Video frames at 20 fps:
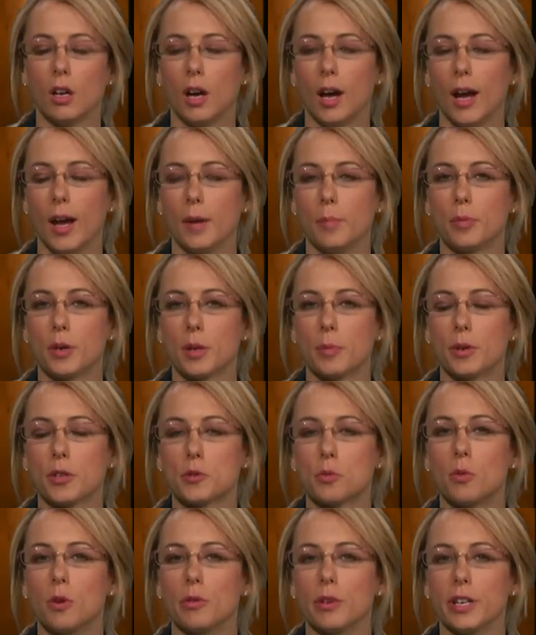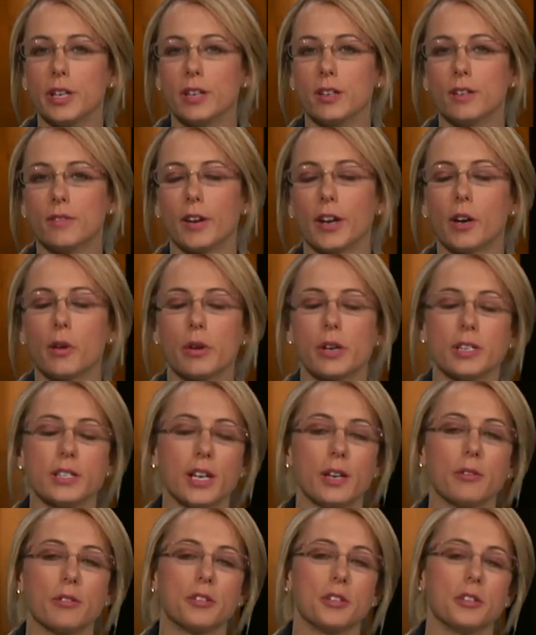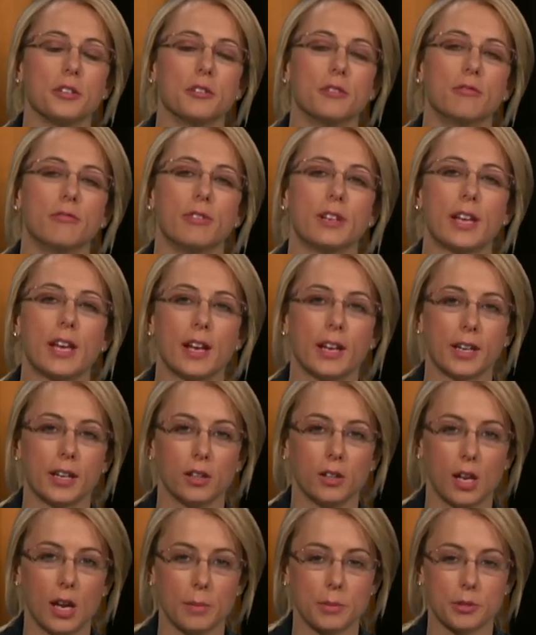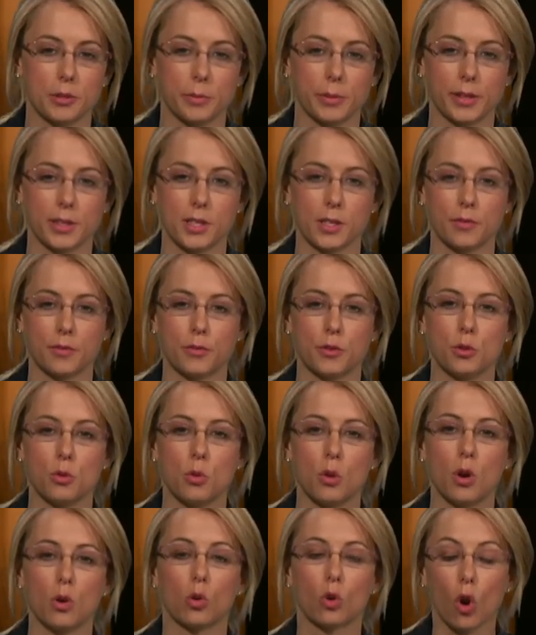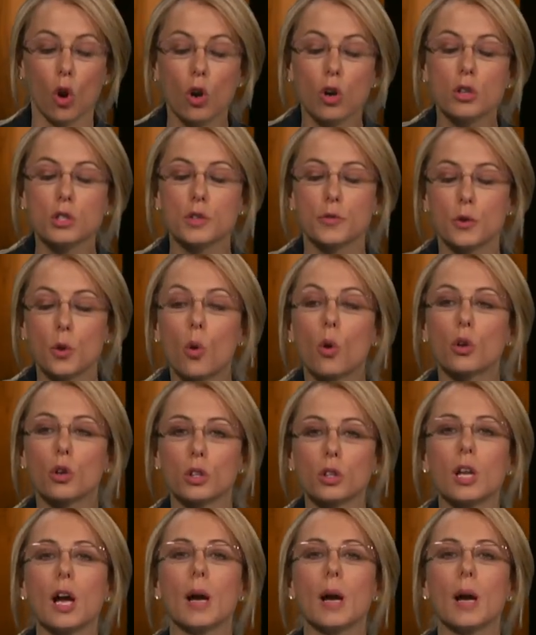You know that I right? pretty much won't eat. If I go on a date with you, we can't get a lobster because if you, girls, if you order a